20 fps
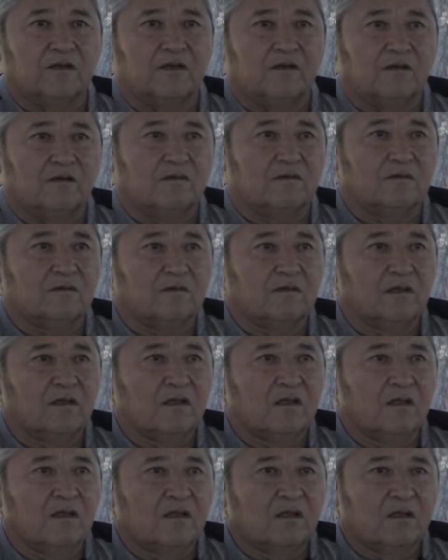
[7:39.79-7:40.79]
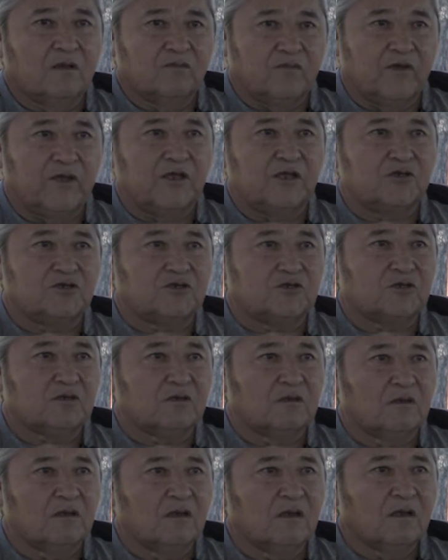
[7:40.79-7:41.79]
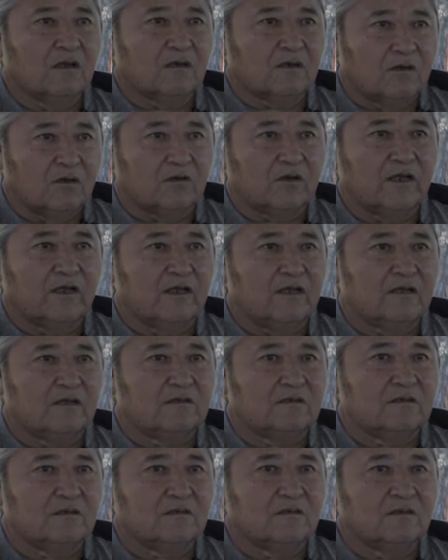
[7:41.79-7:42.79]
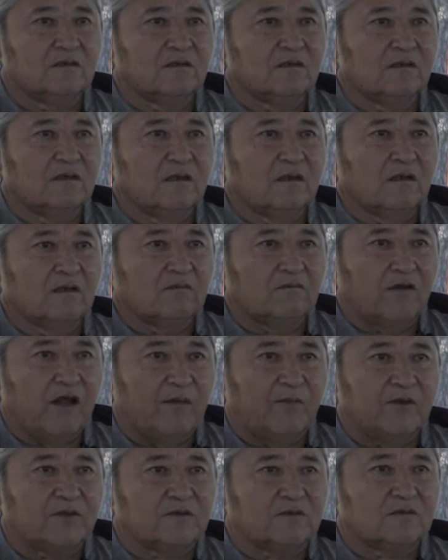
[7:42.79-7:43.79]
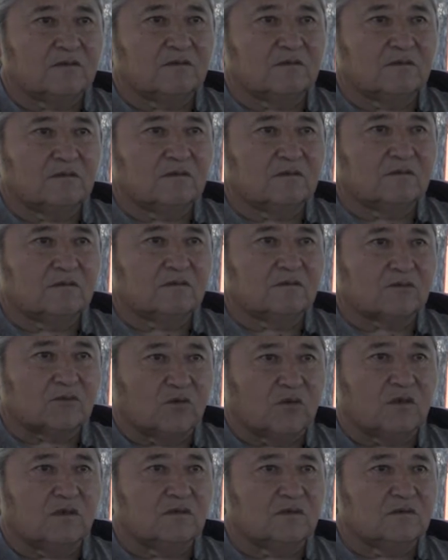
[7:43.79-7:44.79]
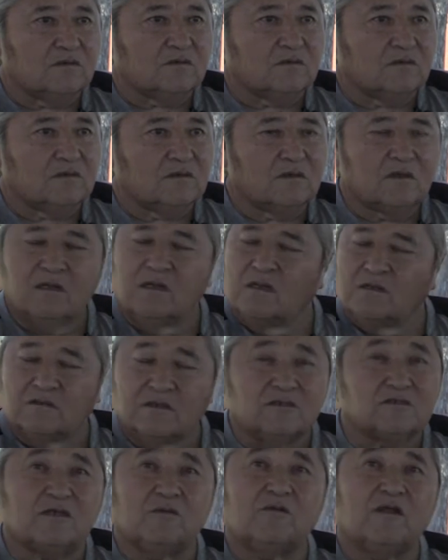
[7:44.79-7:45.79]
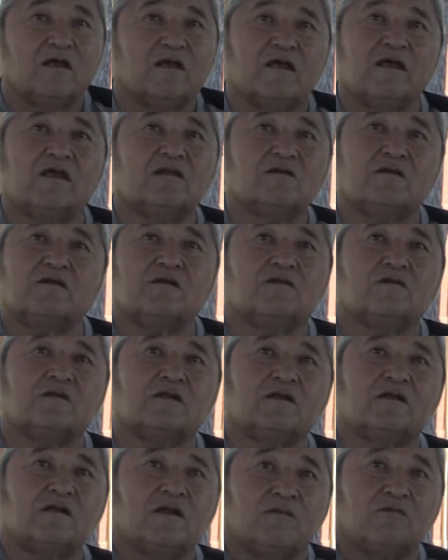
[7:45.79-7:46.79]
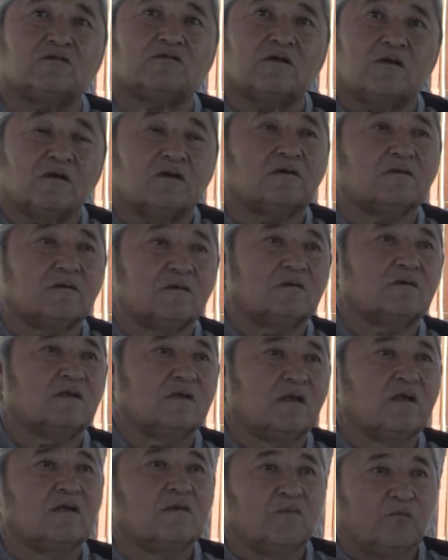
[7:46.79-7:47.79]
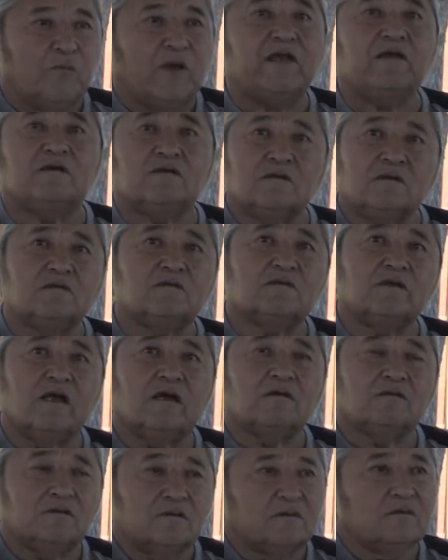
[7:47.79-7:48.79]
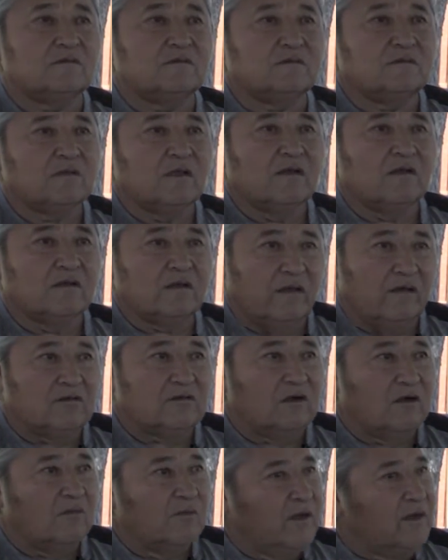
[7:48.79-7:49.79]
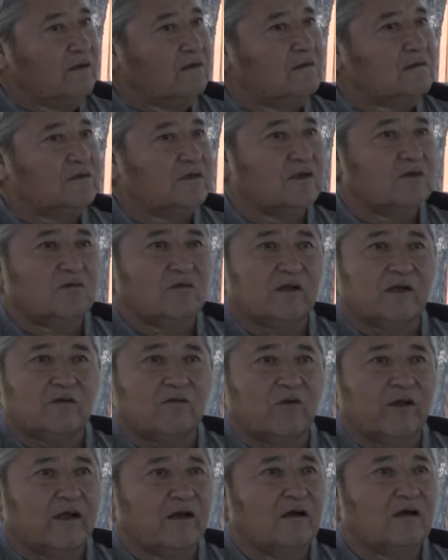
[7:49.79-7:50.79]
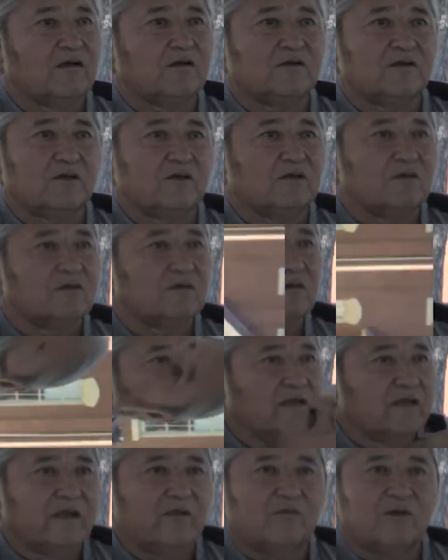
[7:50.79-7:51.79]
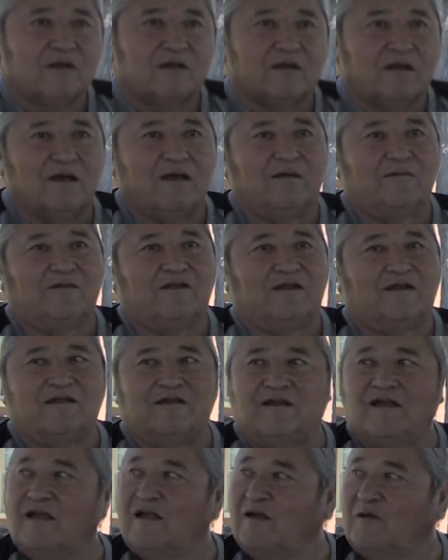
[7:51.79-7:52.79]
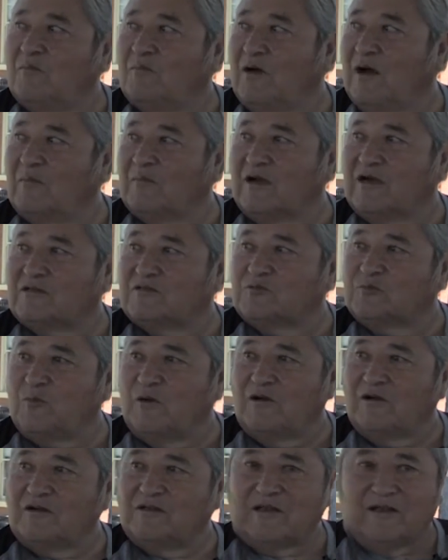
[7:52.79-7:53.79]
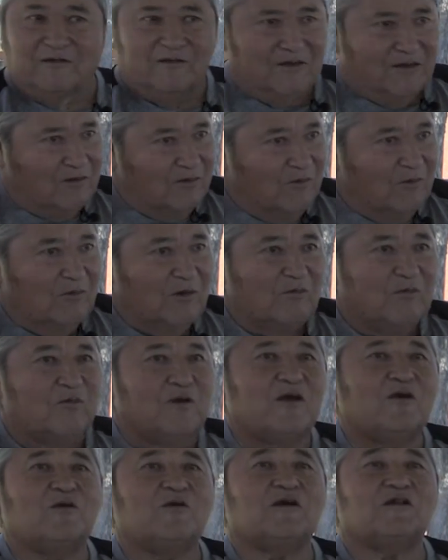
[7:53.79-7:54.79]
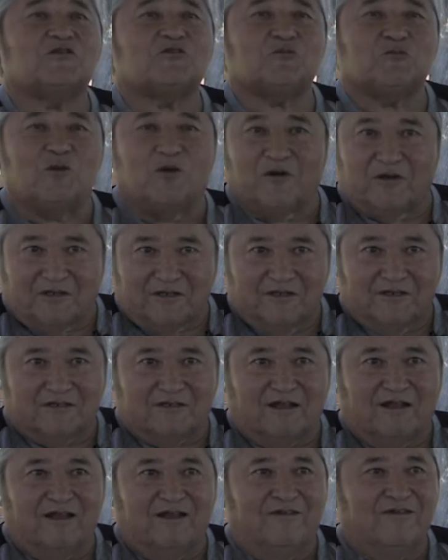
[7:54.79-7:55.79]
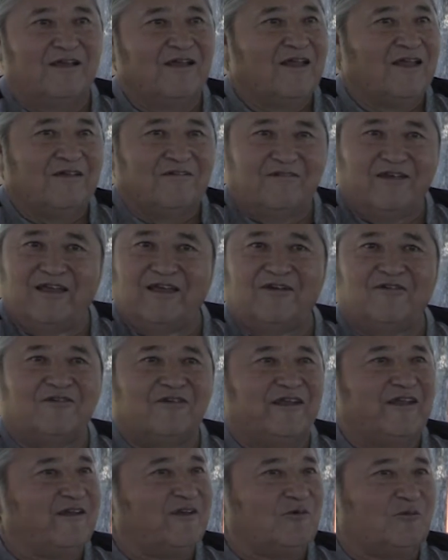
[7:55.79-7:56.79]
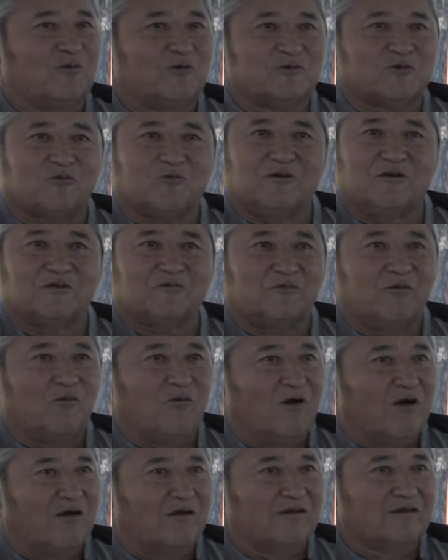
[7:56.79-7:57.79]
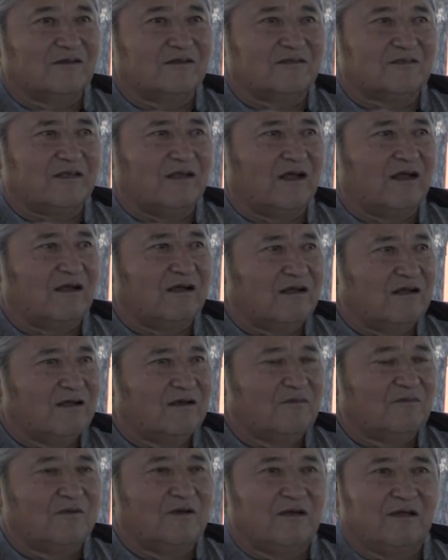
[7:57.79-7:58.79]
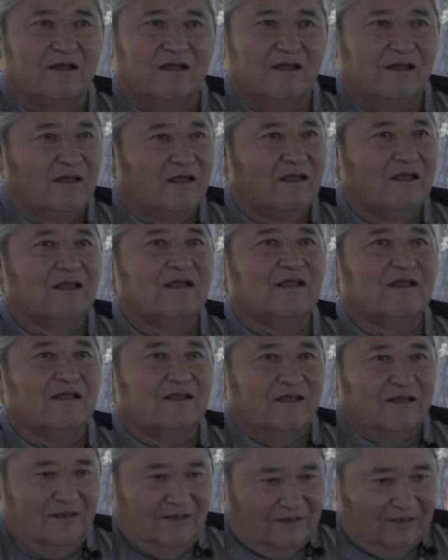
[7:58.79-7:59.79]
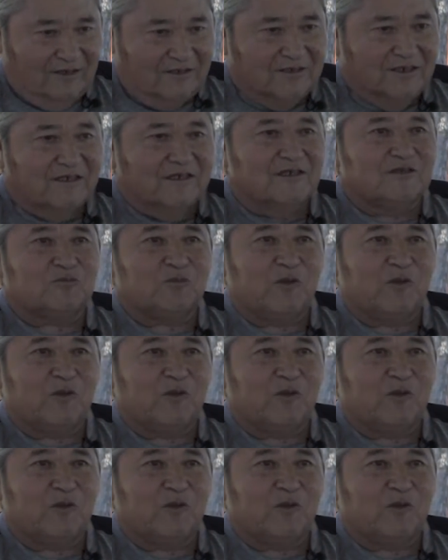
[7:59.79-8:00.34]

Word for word: you know. Fish, crawdads, rabbits, squirrels, just something like that, you know, that, that was our meal, yeah. There's our meal, you know, whatever we got, you know. Then one time, Mom got smart and said, you know what, we're going to get smart this time. We ain't going to eat no more squirrels for a while. I said, how come? I said, see this